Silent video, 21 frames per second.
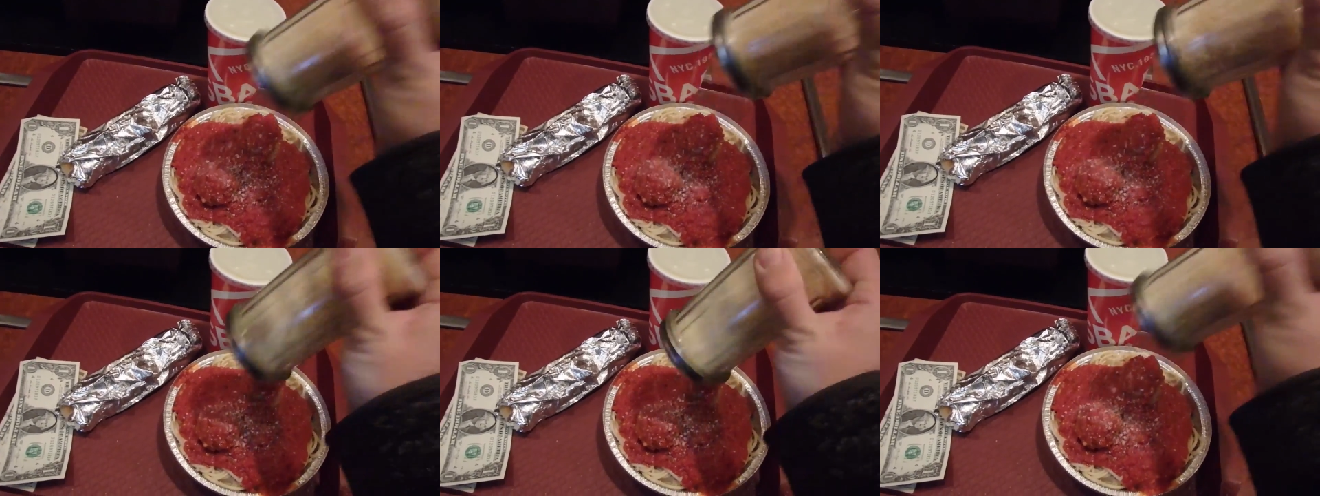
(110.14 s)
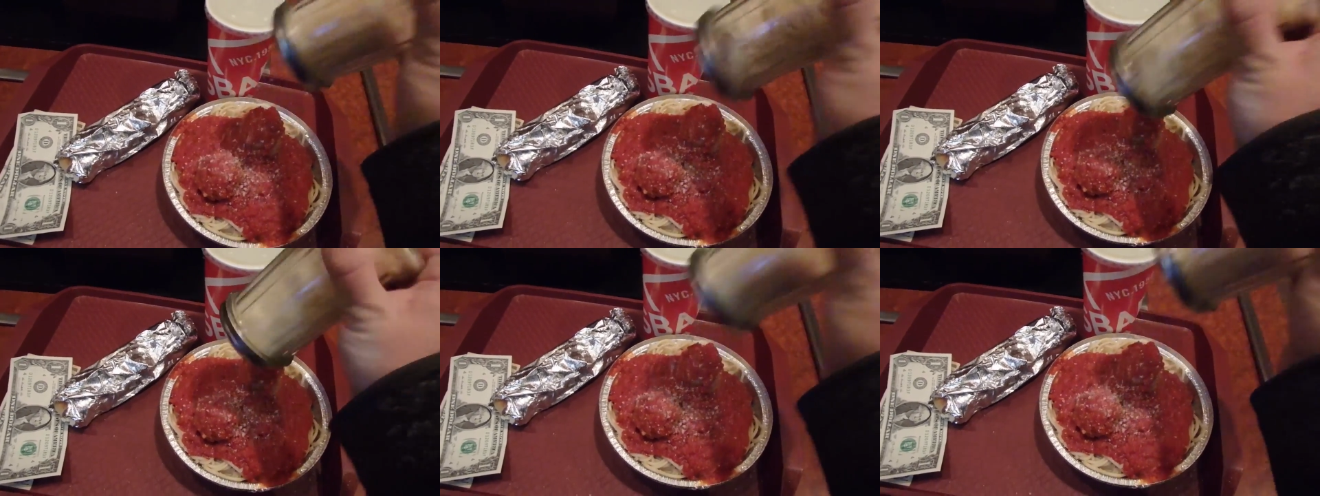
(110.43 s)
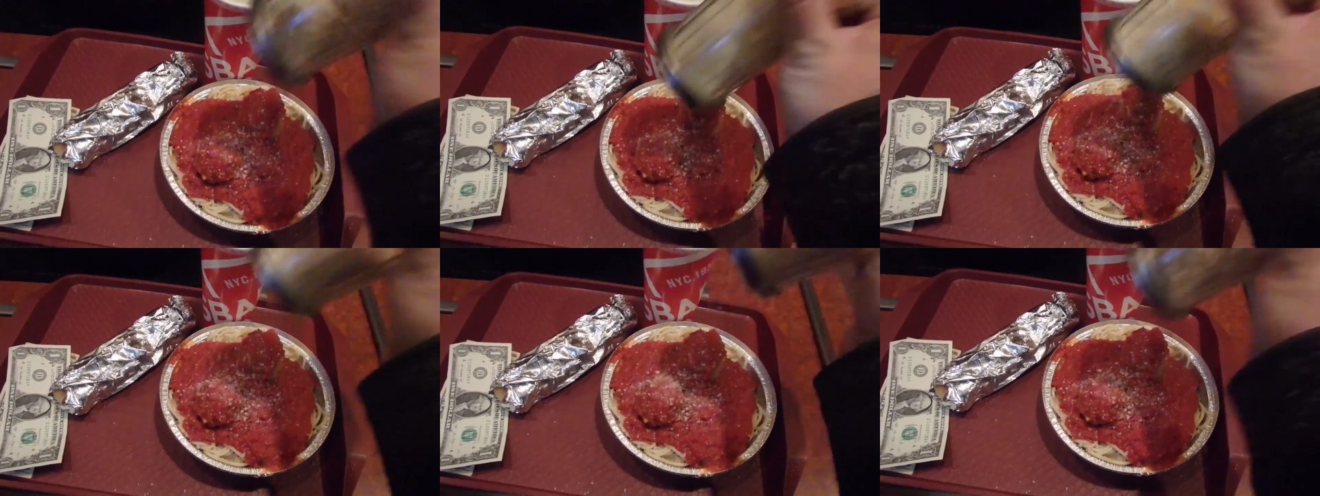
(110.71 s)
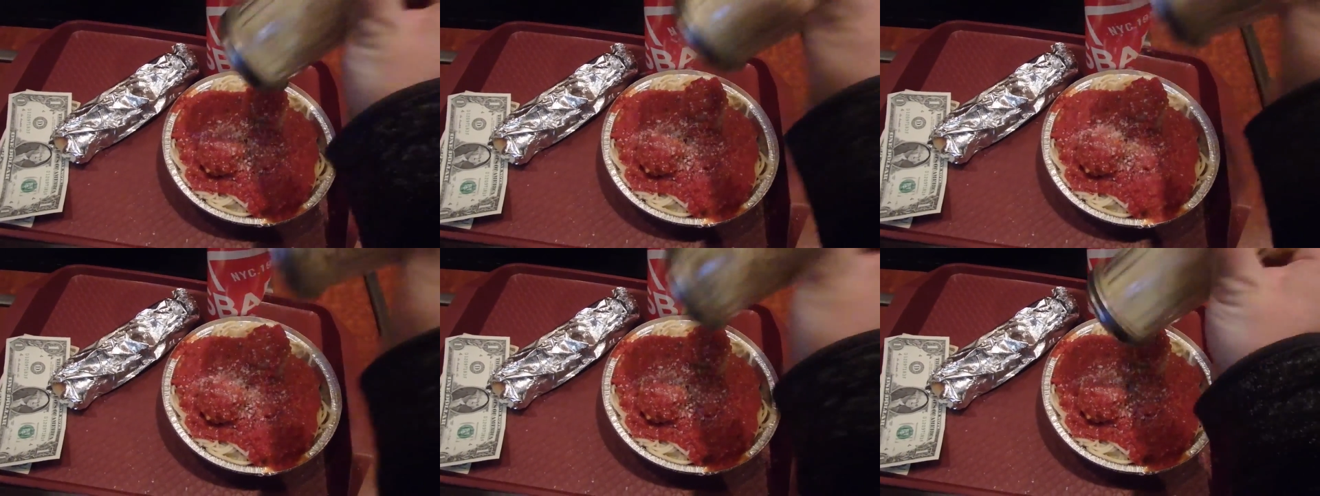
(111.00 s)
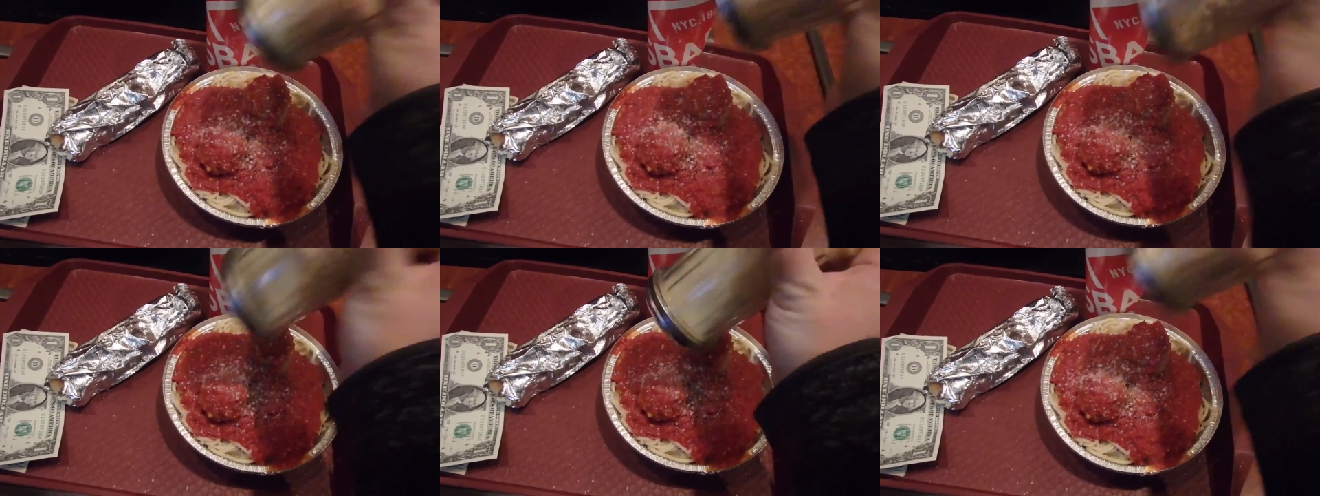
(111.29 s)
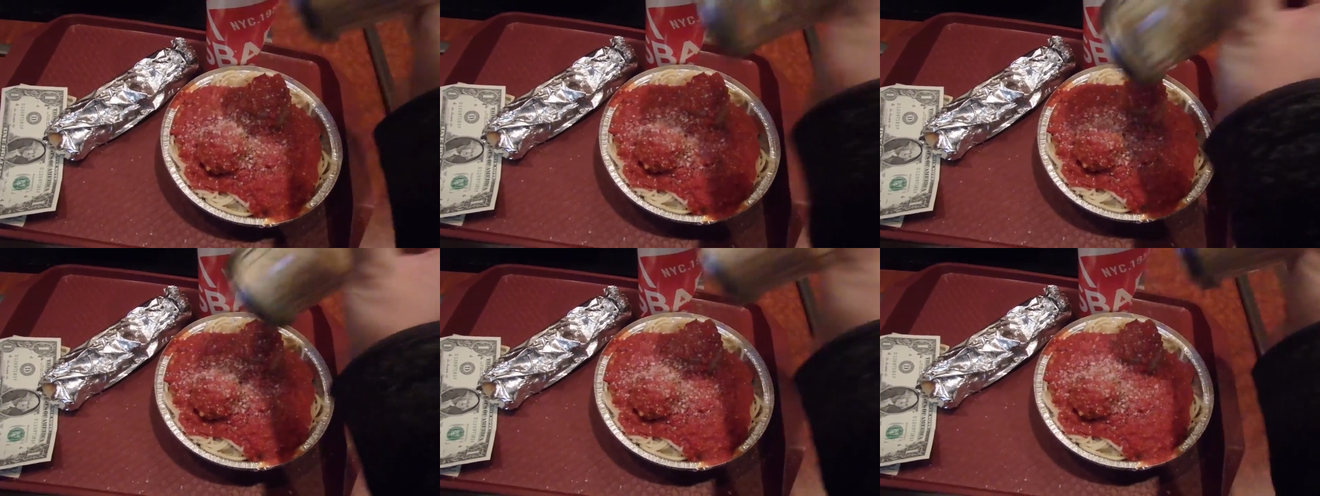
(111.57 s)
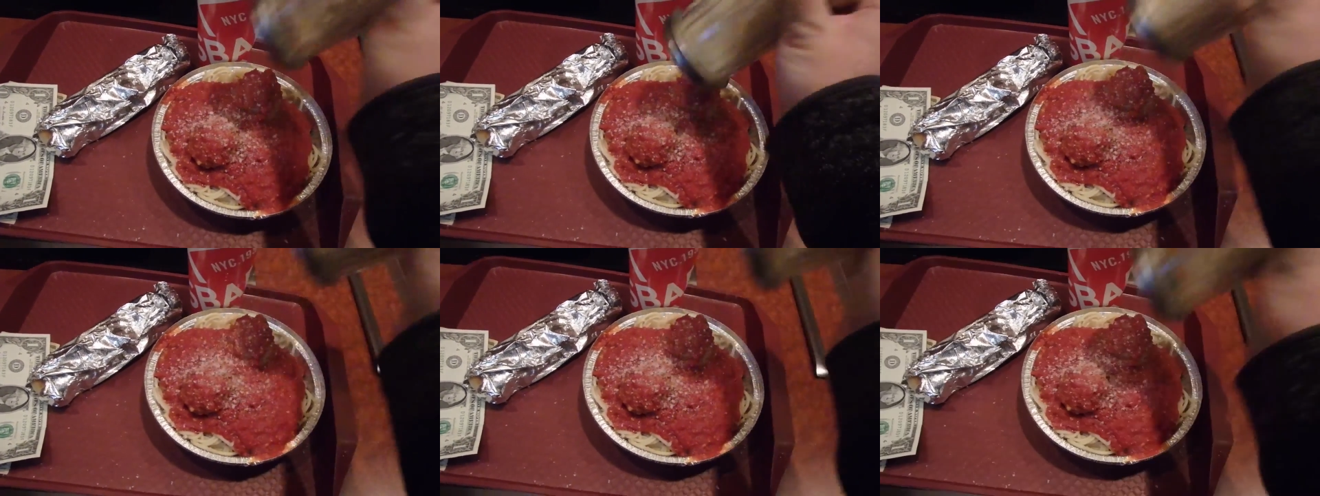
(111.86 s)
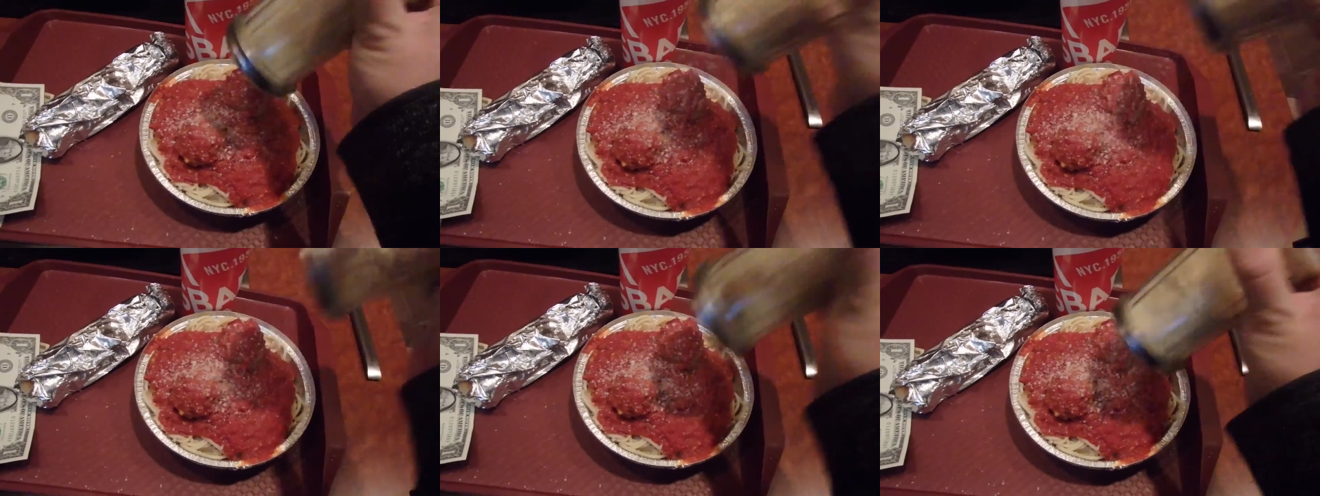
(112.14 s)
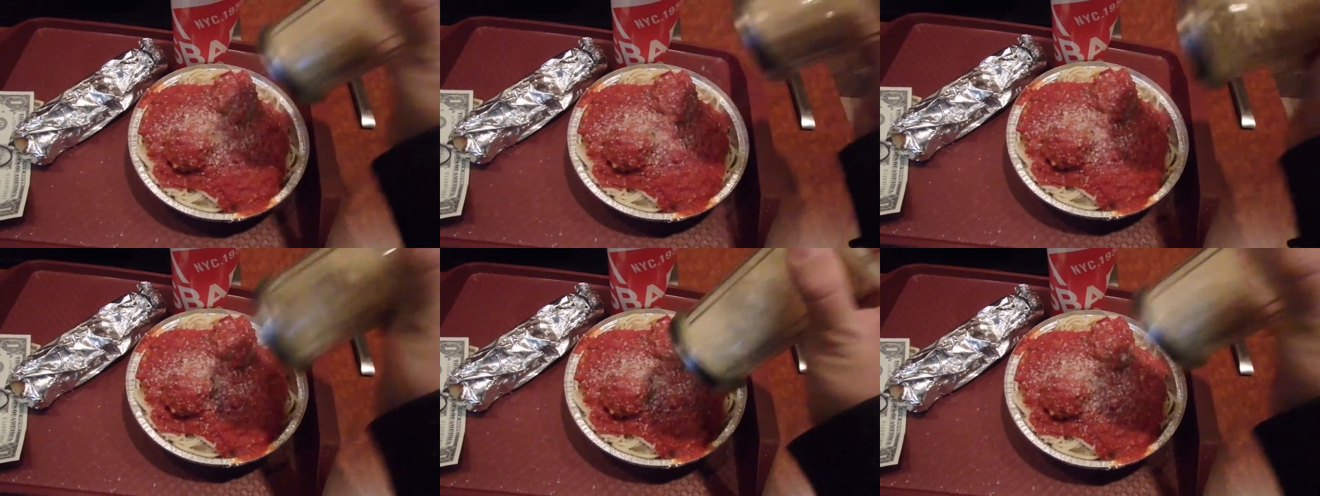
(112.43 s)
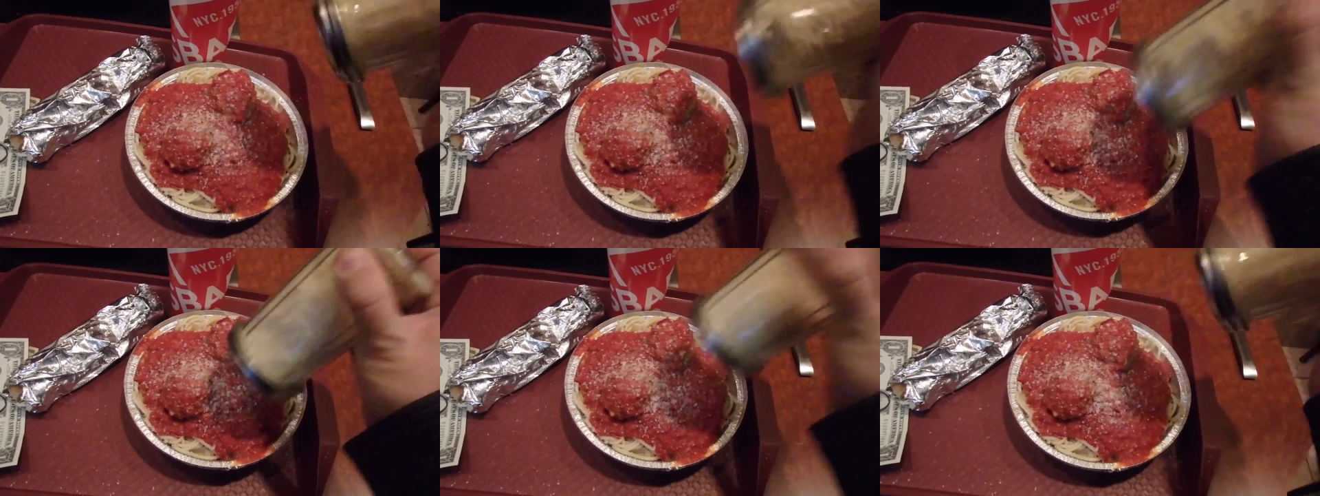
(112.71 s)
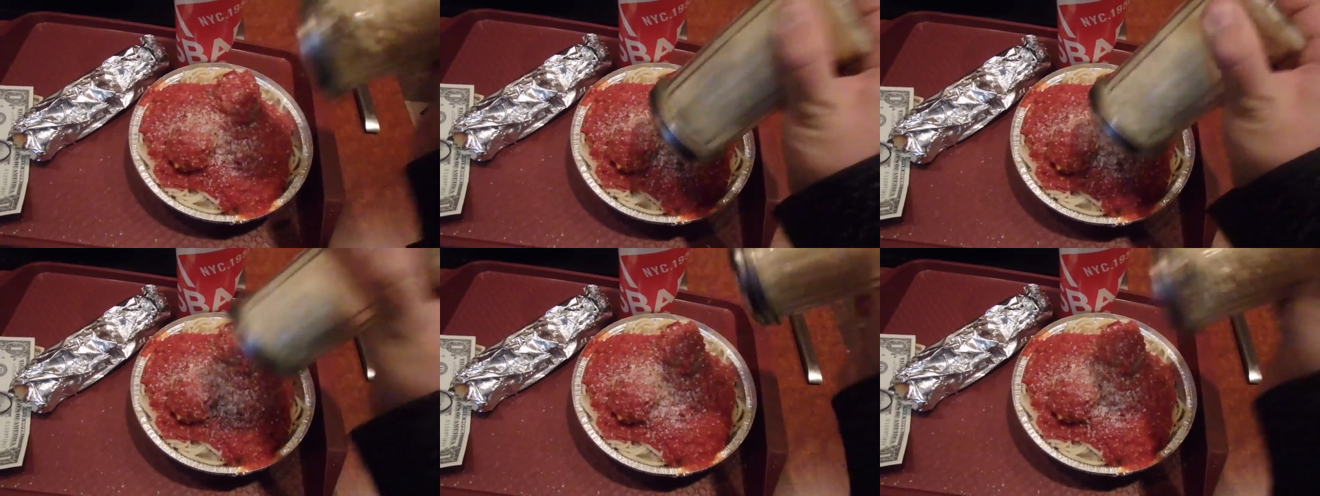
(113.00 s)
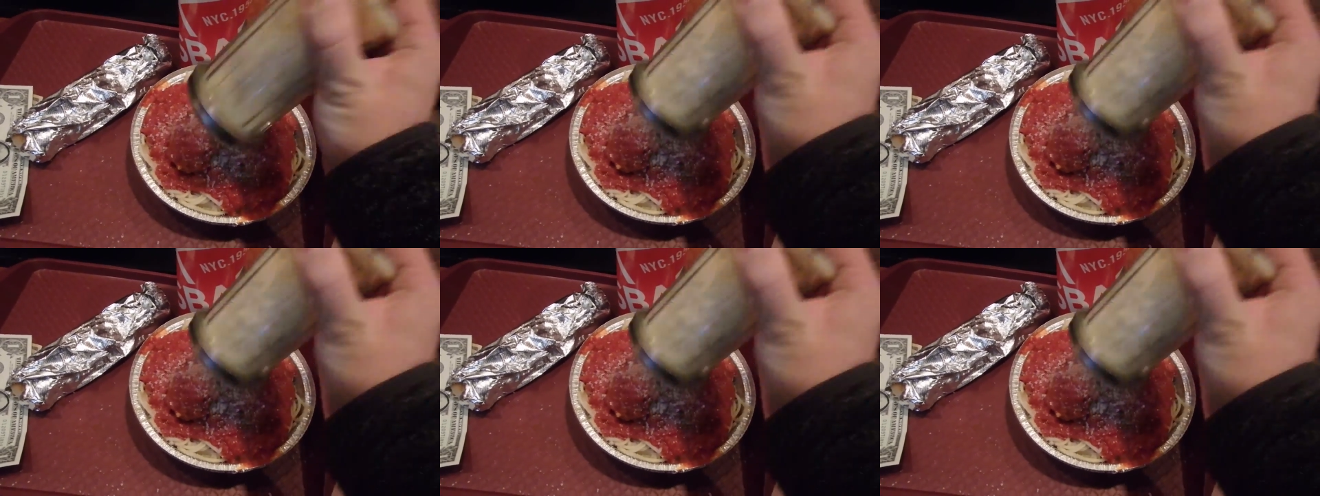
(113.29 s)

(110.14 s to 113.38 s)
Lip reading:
(no speaker visible)